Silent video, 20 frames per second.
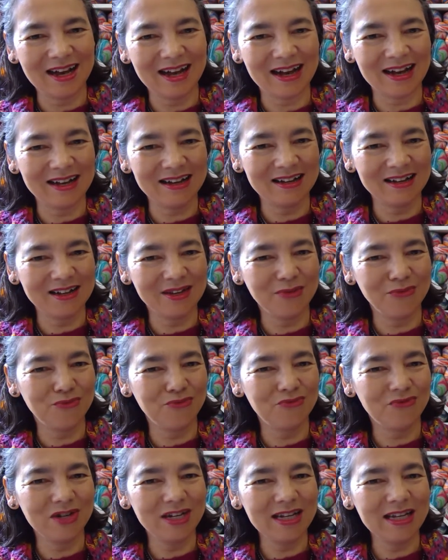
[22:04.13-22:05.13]
I
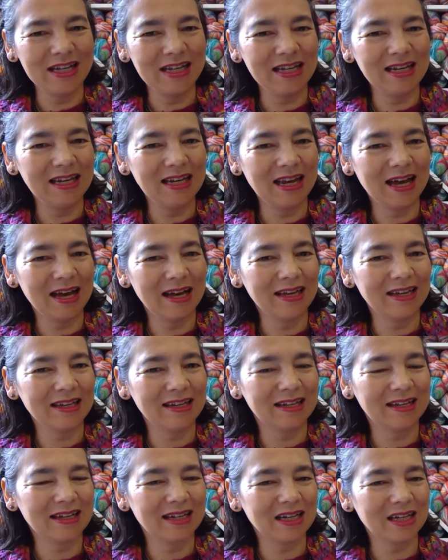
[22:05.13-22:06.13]
really
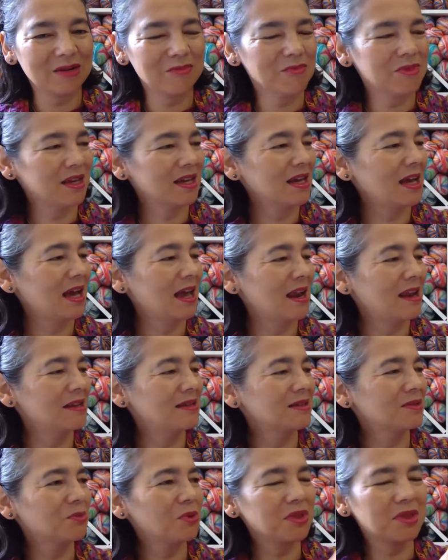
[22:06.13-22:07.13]
like the
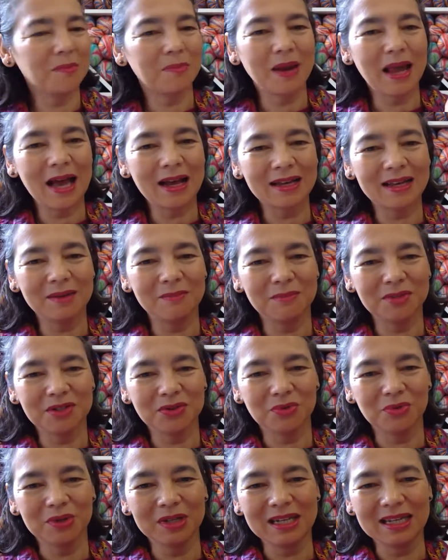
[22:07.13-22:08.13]
colors with the black in
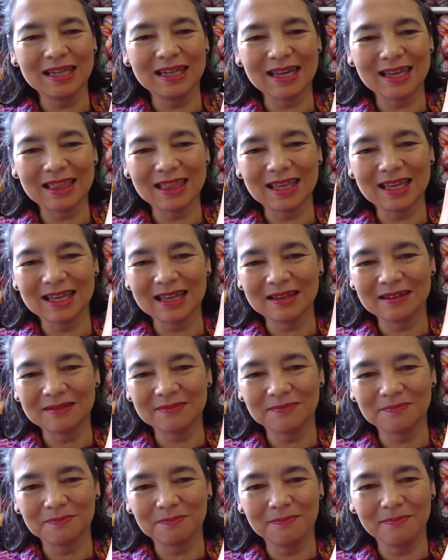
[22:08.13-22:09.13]
between. I think it
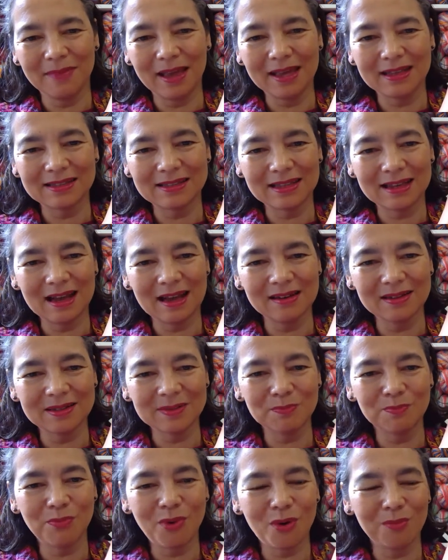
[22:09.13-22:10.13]
makes the colors
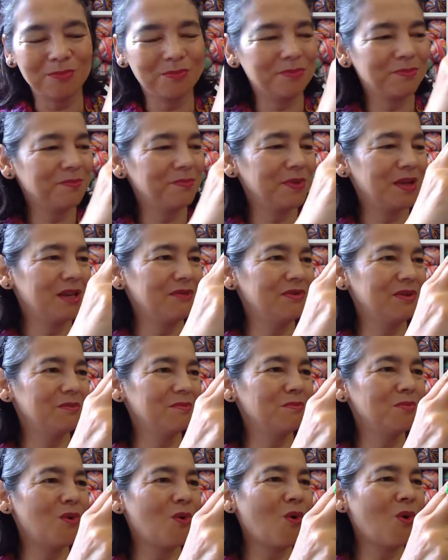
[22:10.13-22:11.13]
pop
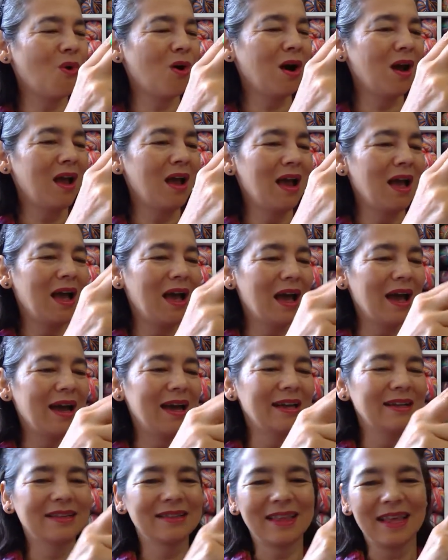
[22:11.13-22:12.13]
even more
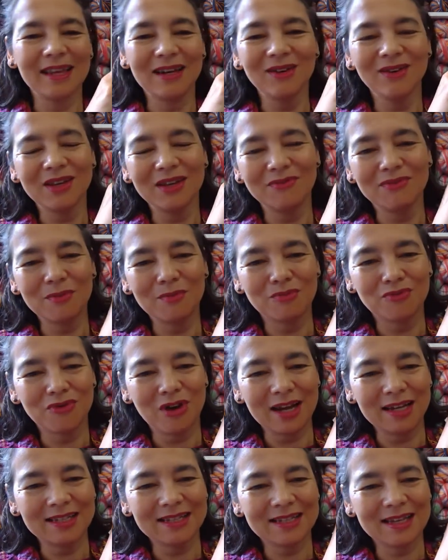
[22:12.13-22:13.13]
and they look even
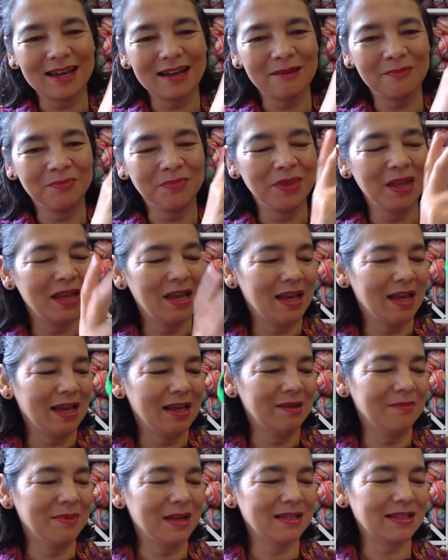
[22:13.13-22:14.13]
brighter.
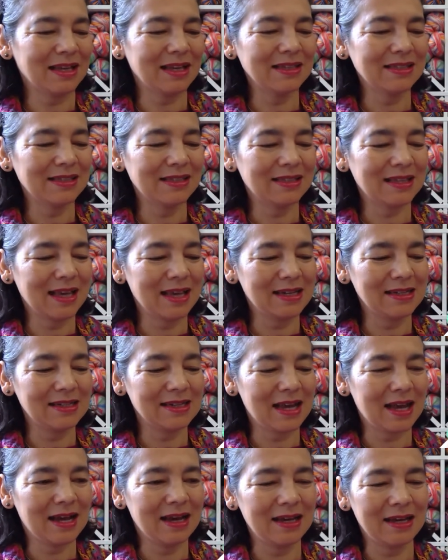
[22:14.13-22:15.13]
As I said,
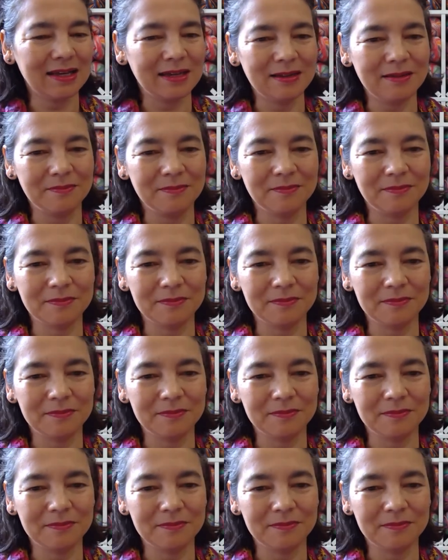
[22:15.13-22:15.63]
I